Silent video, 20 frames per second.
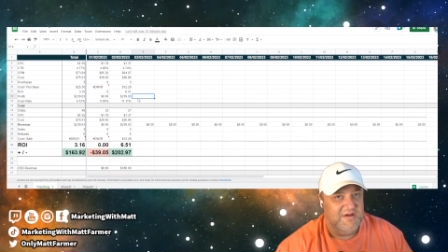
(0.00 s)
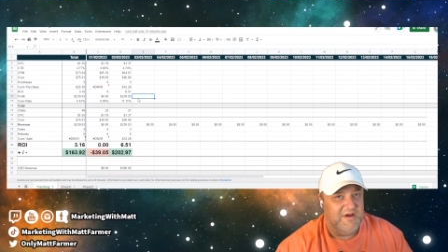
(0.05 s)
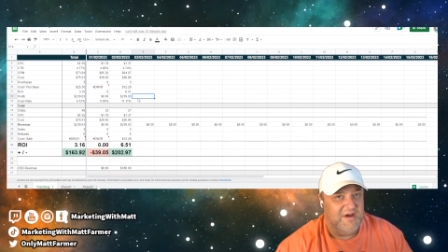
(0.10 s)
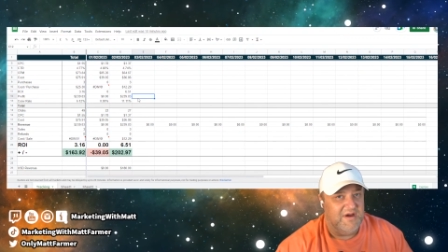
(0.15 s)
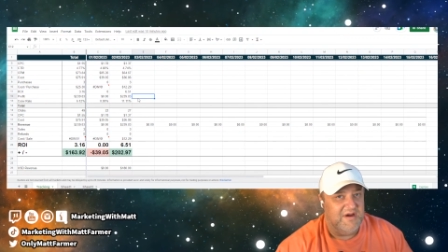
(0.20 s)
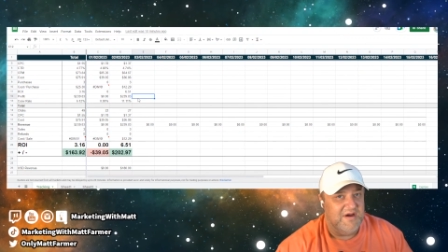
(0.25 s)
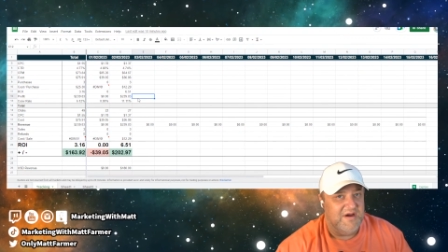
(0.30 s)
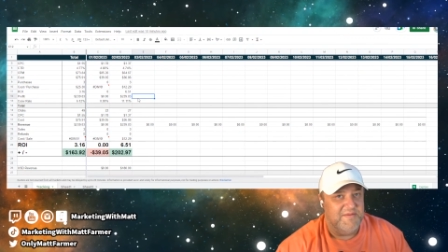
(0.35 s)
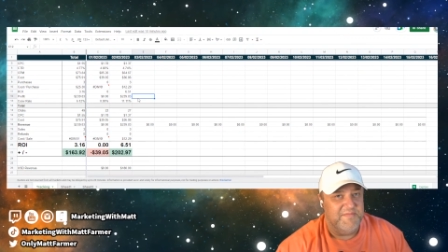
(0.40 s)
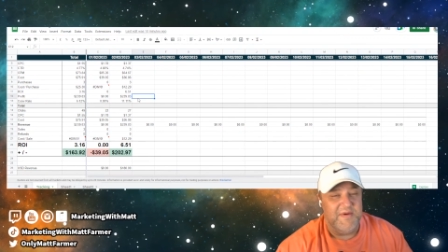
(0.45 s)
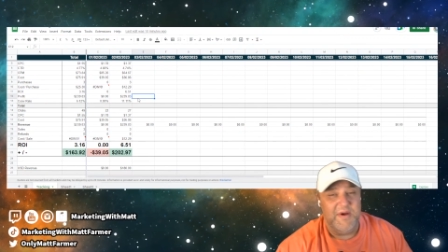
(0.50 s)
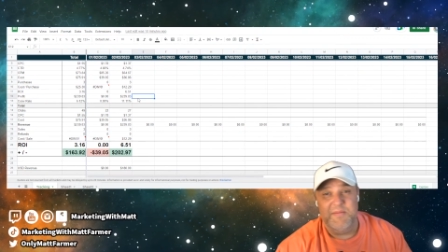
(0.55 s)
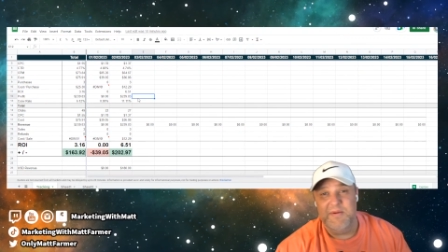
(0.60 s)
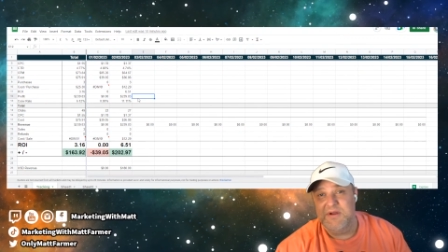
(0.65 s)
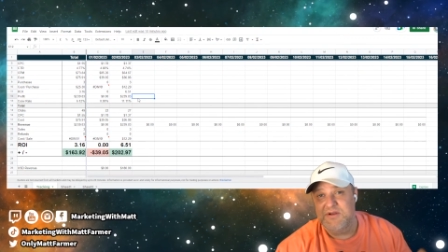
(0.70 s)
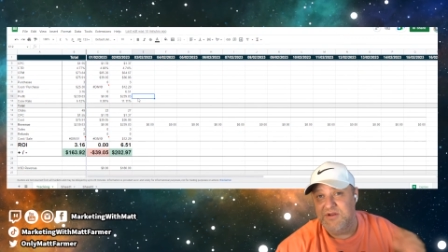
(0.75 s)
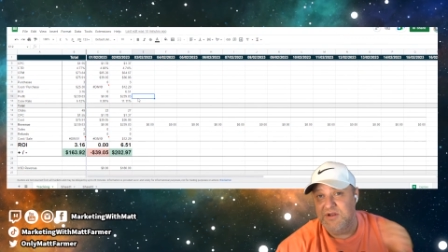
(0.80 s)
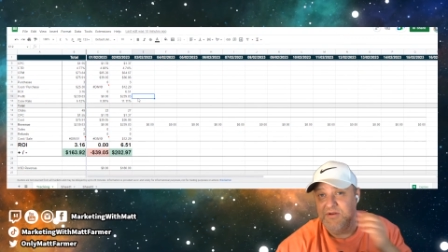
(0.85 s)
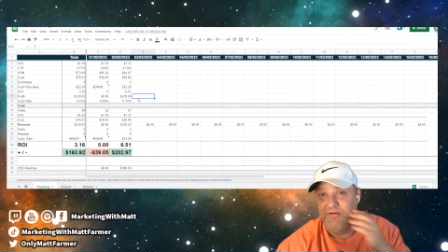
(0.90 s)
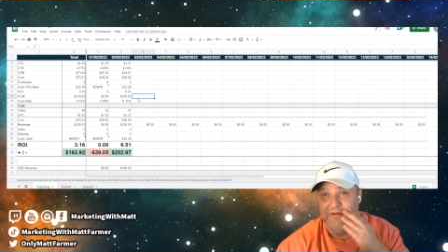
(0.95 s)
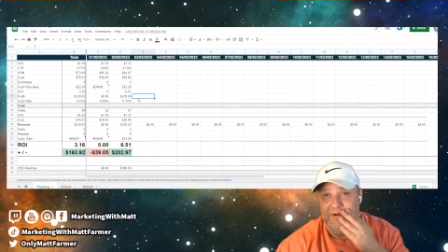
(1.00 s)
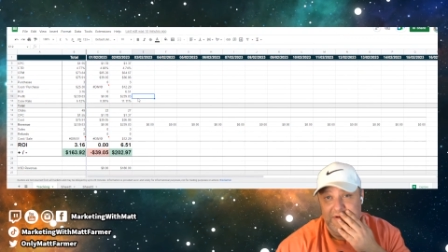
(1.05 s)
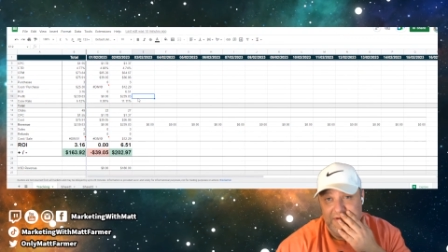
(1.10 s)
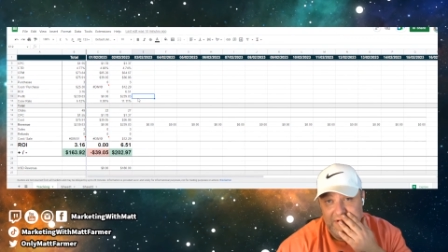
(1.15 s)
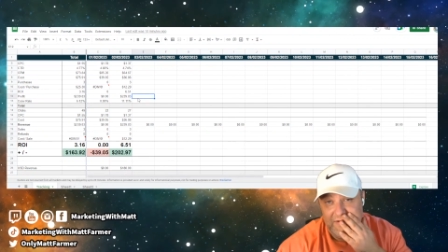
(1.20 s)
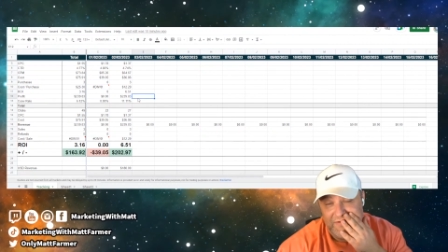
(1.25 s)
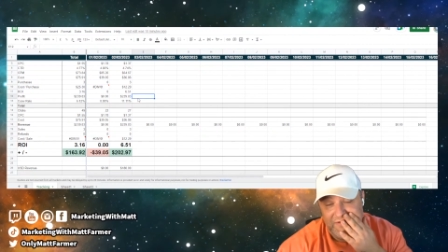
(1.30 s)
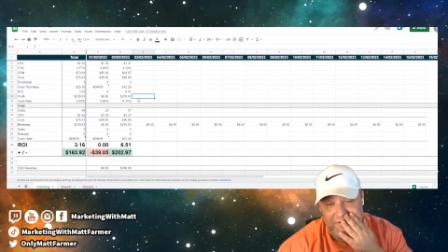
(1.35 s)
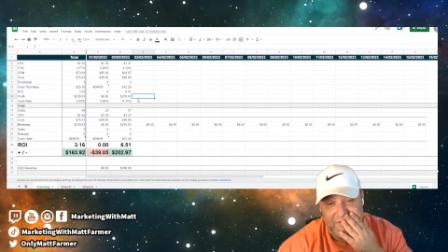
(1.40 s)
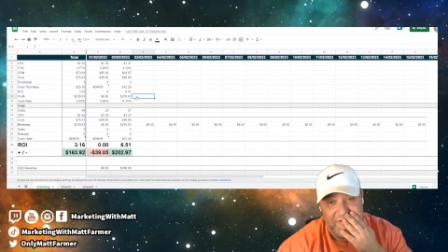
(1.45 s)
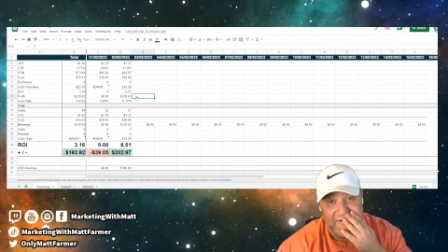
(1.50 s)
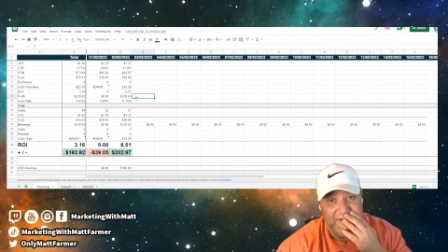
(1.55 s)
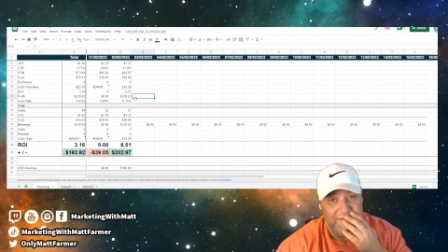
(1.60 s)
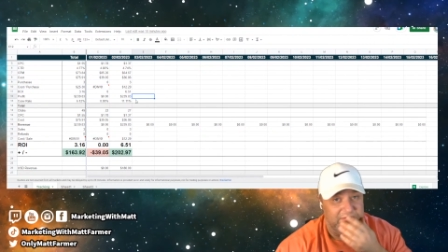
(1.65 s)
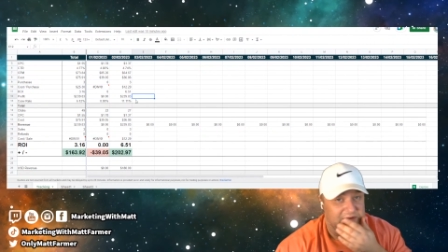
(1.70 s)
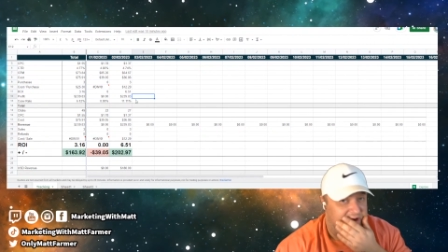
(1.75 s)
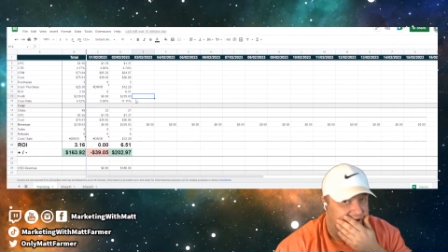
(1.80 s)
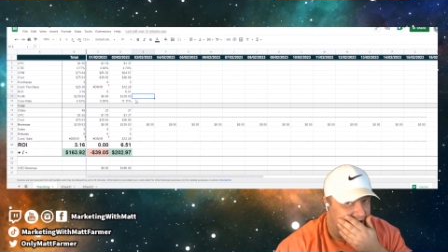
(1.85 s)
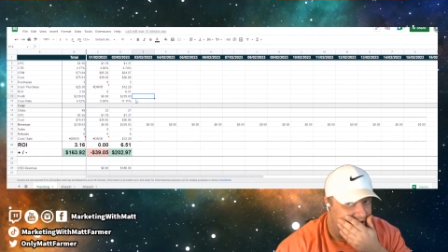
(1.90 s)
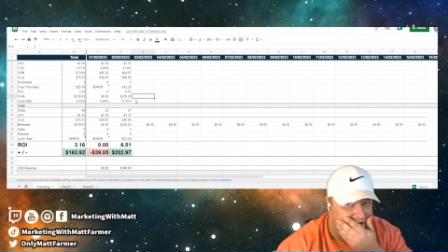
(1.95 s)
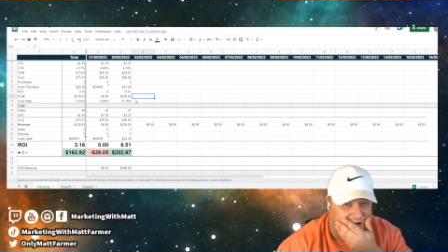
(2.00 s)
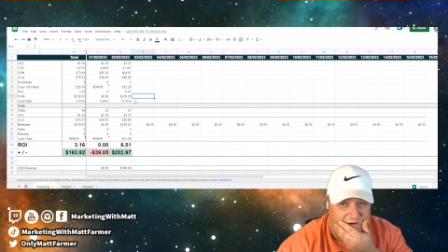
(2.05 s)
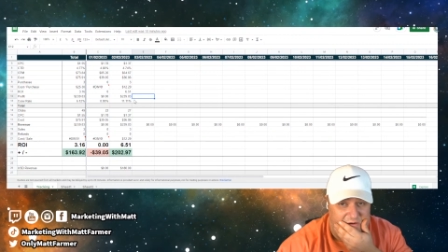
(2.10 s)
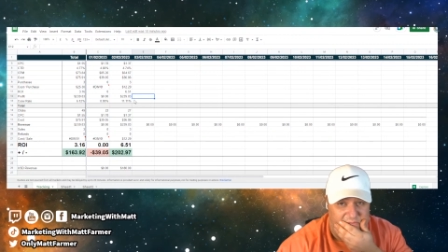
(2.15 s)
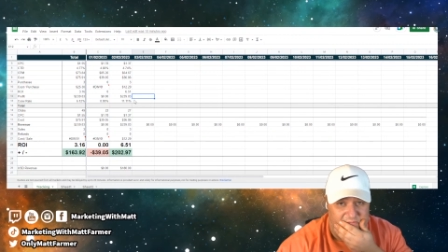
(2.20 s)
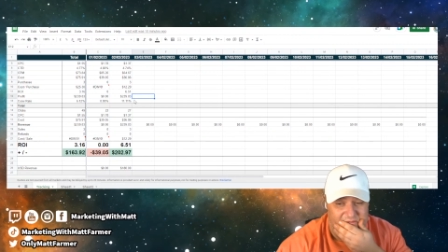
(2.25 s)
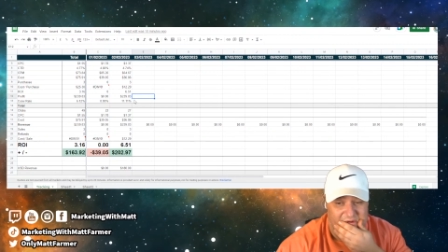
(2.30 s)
I'm actually doing another stream today too.